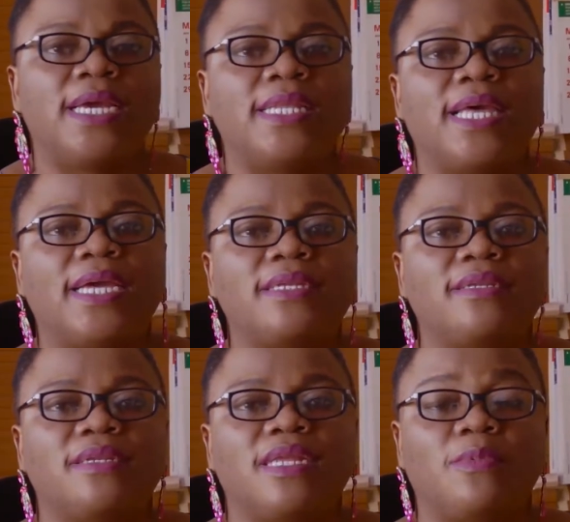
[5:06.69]
Then
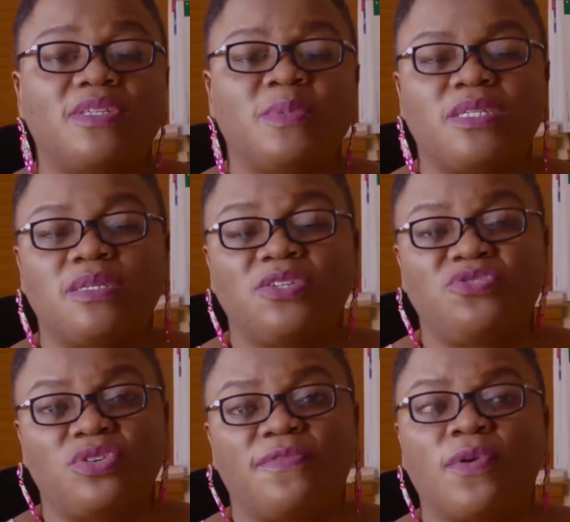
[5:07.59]
there must be
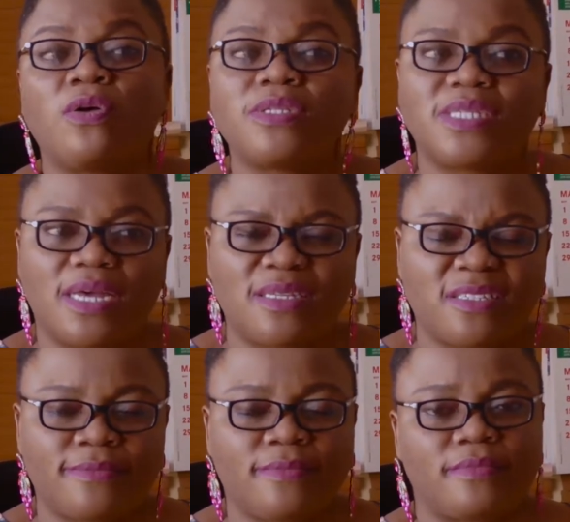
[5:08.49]
history of
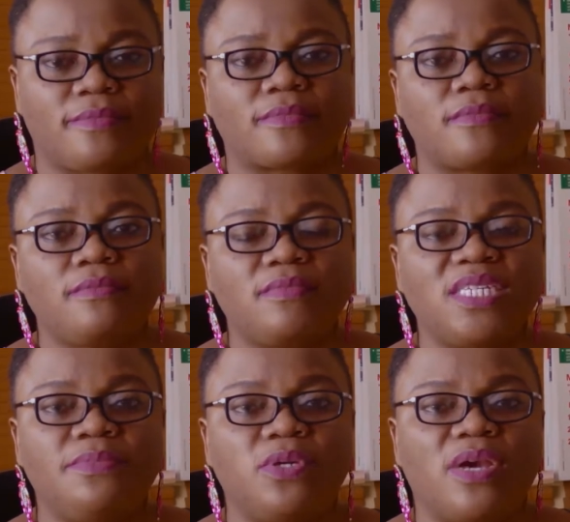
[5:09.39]
contact.
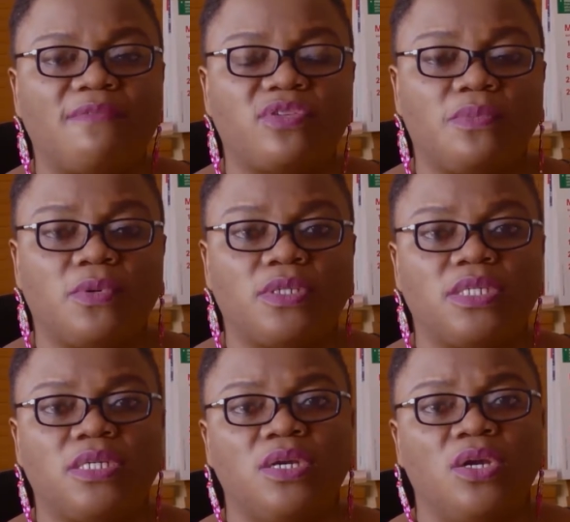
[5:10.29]
Maybe you have
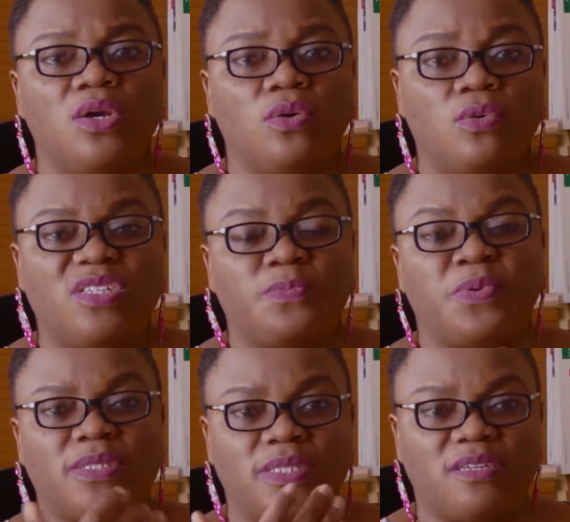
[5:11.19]
somebody who is
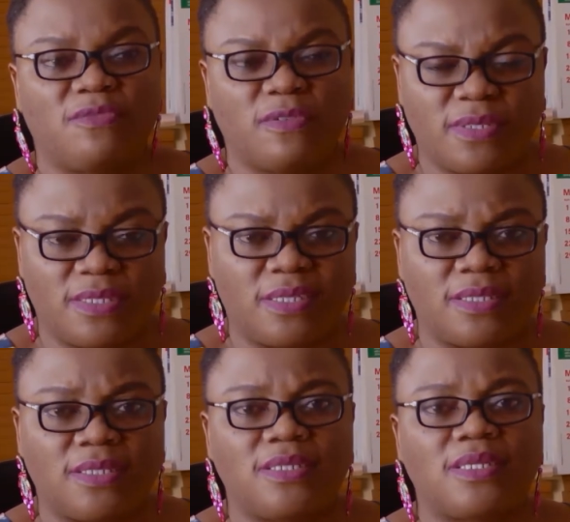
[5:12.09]
positive of the
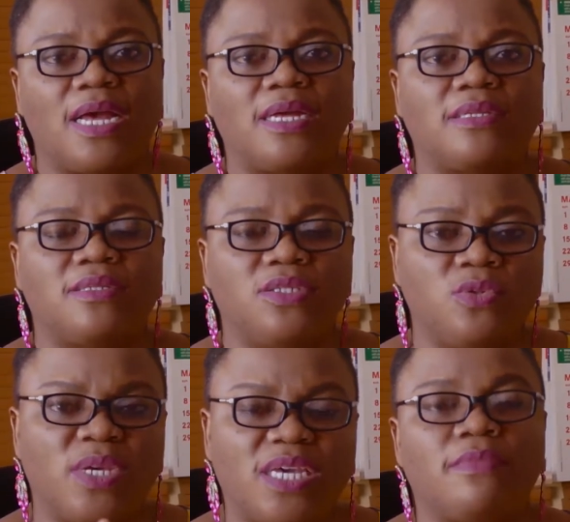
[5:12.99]
disease and
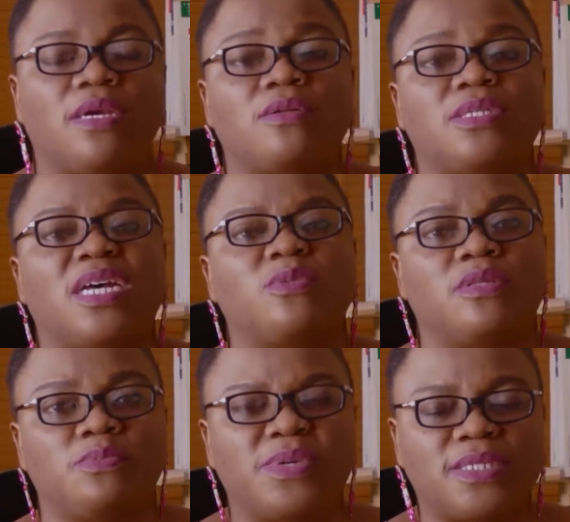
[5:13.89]
you came in contact with
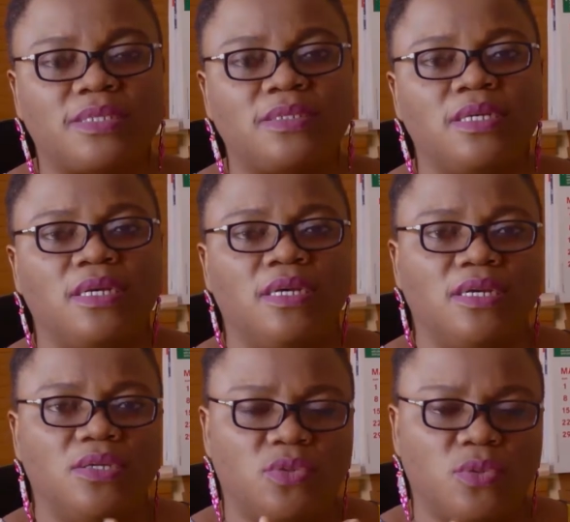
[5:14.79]
the person.
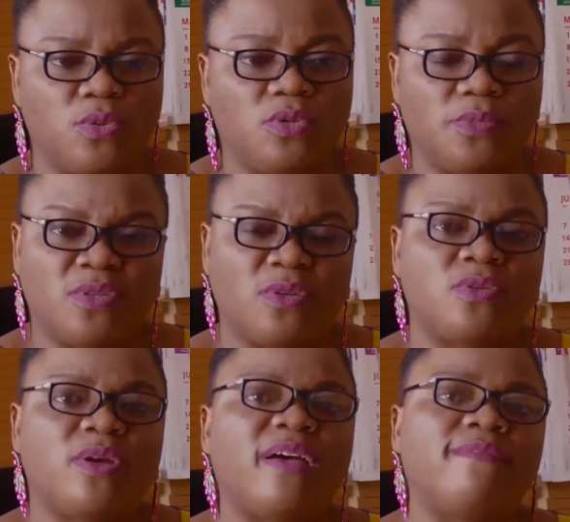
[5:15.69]
So you must
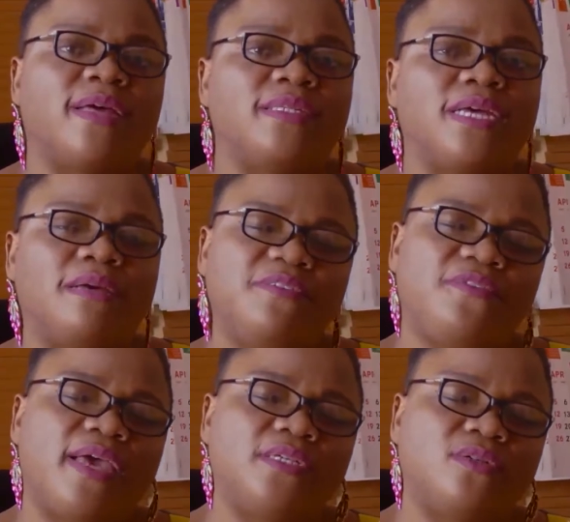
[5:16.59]
also have that. And
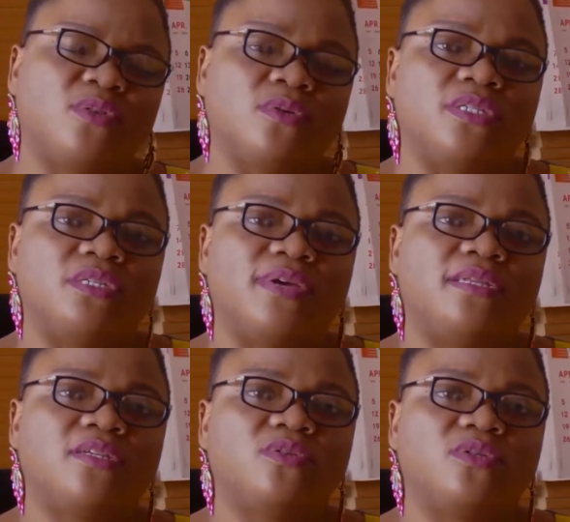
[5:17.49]
before I just continue, I
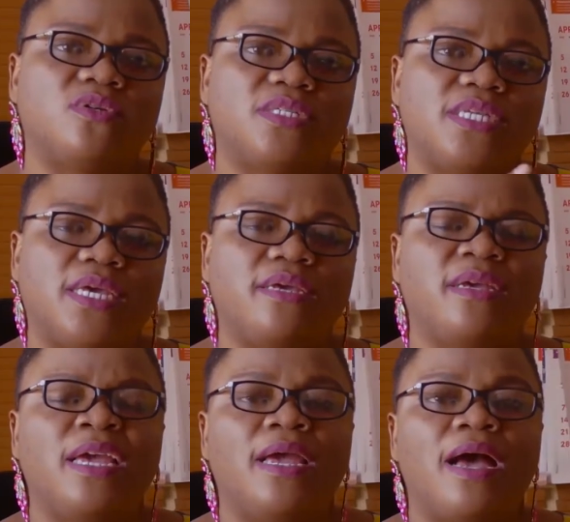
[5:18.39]
need to just say
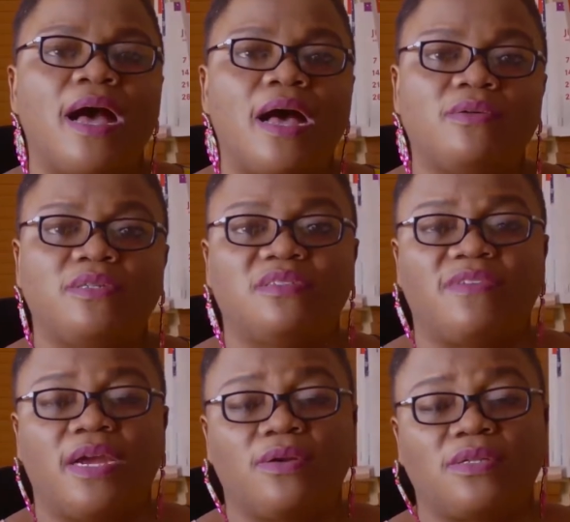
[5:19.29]
how this
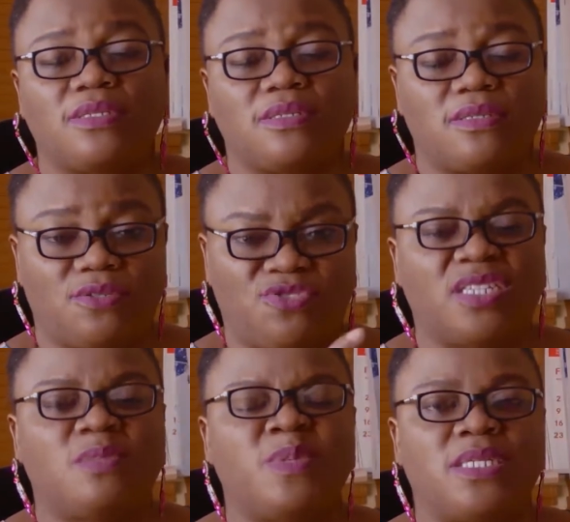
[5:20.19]
virus is
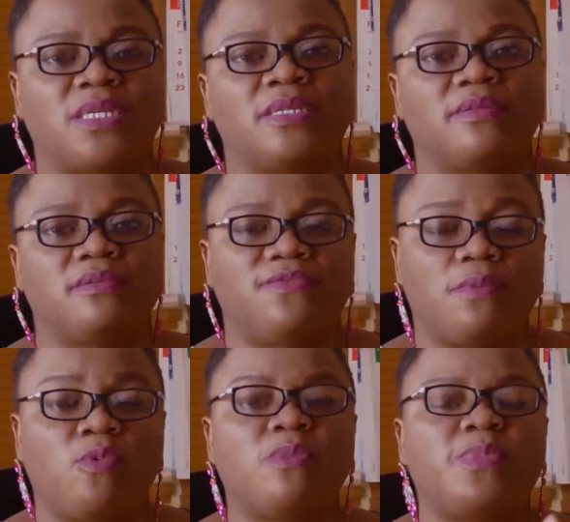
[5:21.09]
transmitted
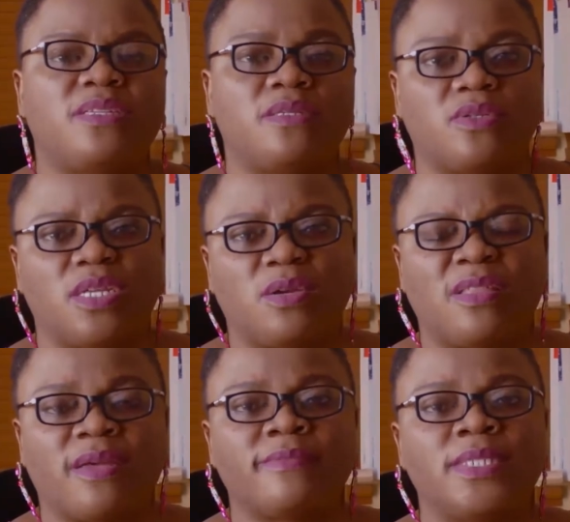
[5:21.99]
from one person to the
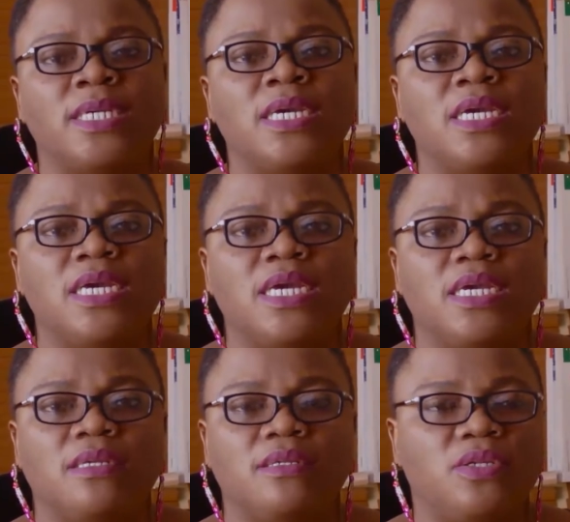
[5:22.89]
other.
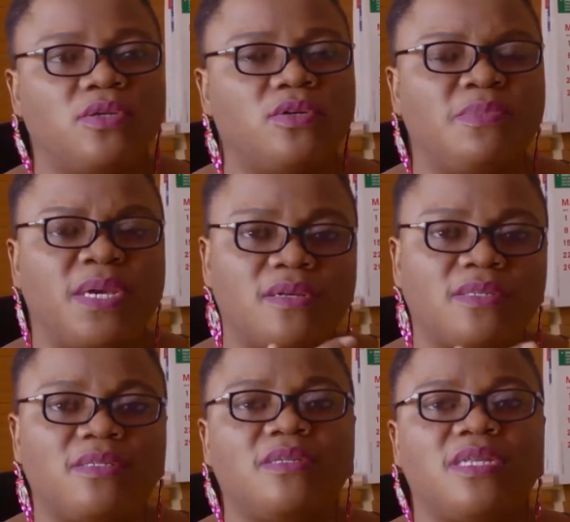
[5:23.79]

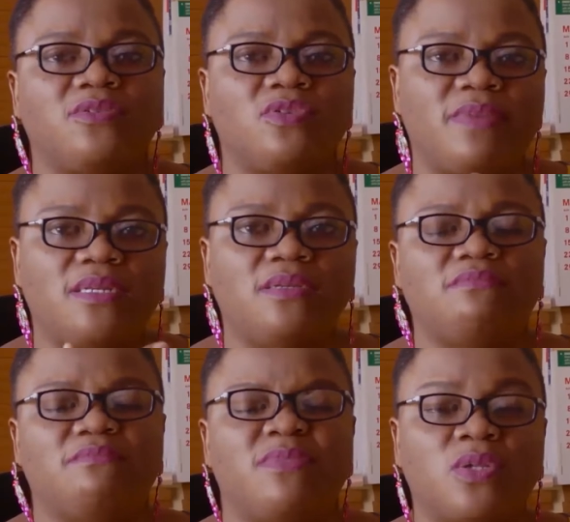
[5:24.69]
Because there's so
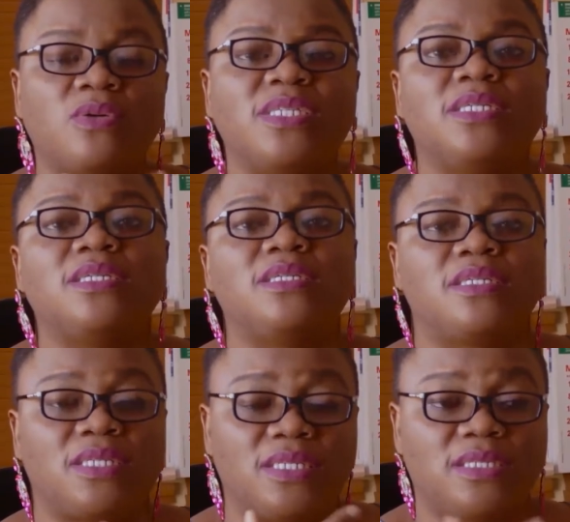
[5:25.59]
many studies
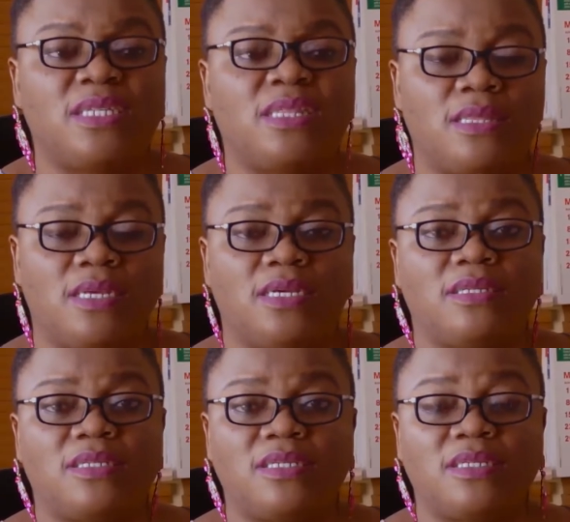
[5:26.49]
since
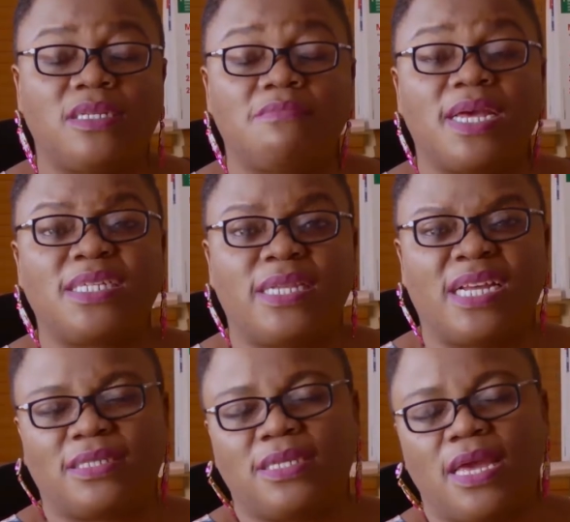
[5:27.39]
it emerged
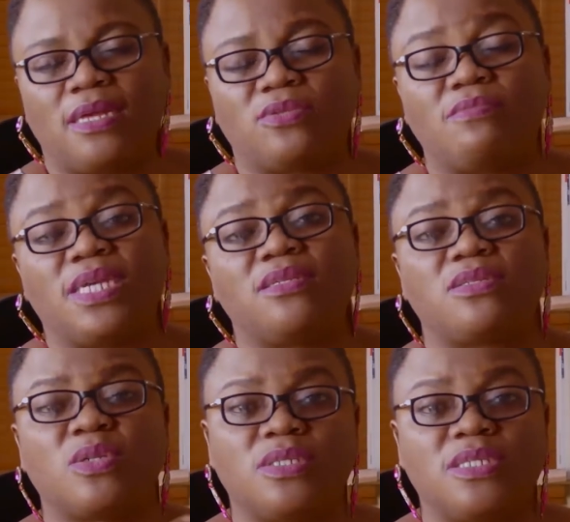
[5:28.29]
last year, so many
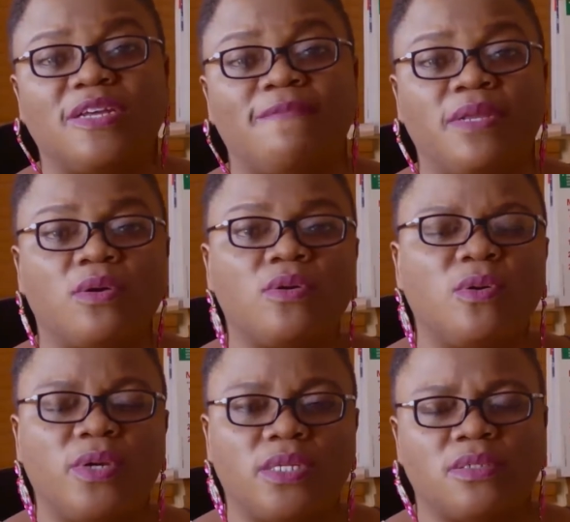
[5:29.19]
studies have been
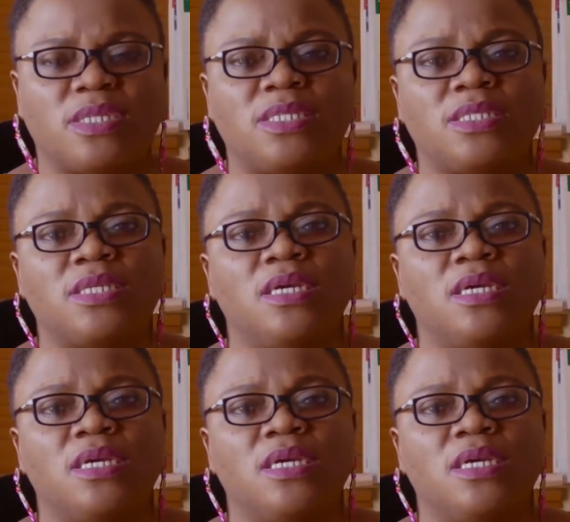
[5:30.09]
ongoing on it.